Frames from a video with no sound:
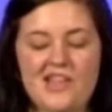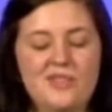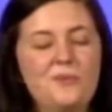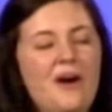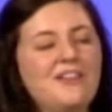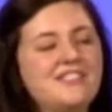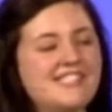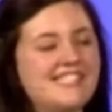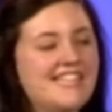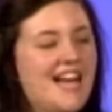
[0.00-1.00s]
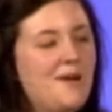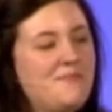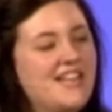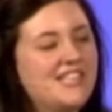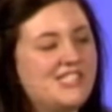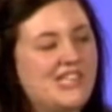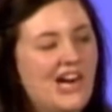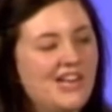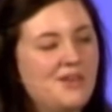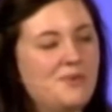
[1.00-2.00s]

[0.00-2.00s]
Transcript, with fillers: The Walt Disney Company started